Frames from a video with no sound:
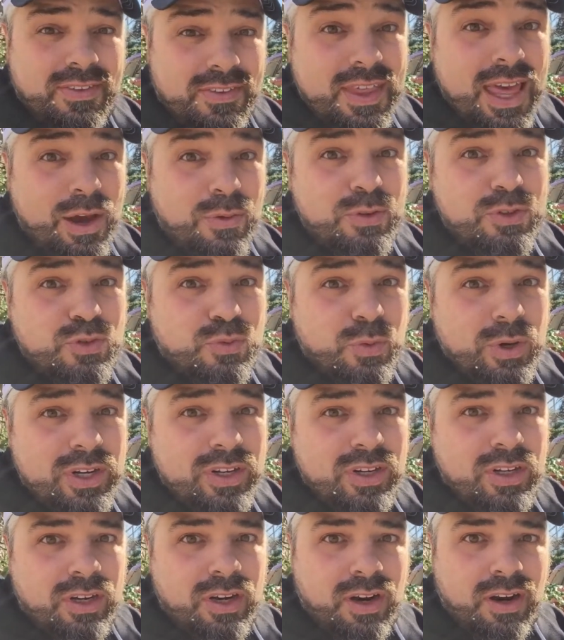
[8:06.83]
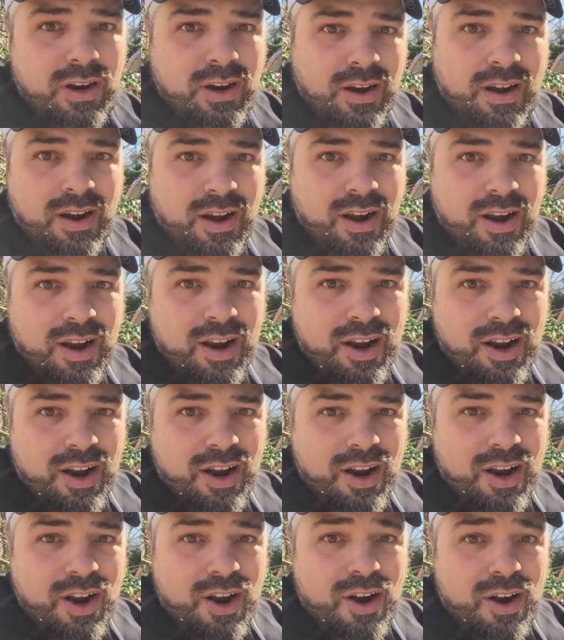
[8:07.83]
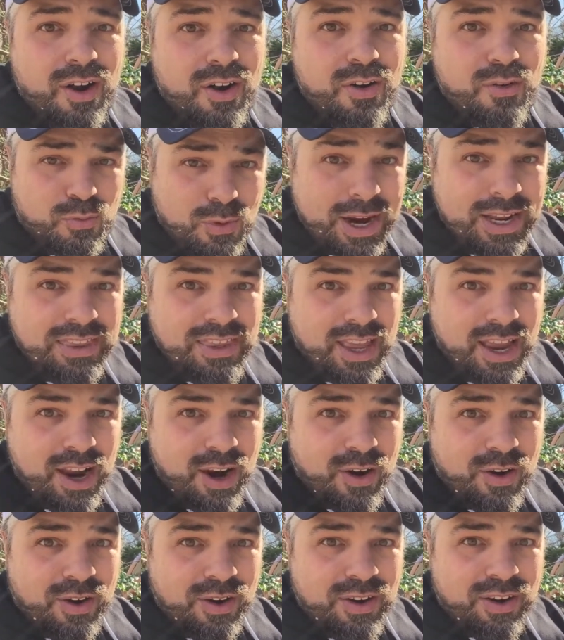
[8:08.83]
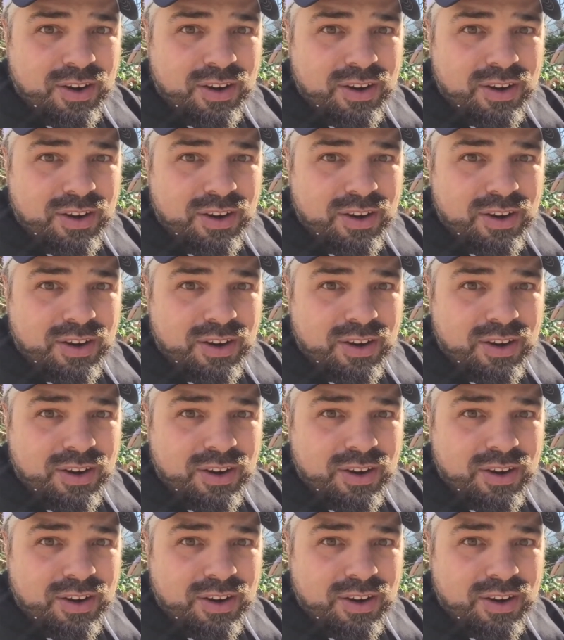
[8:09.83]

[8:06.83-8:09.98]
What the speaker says: That was written right there.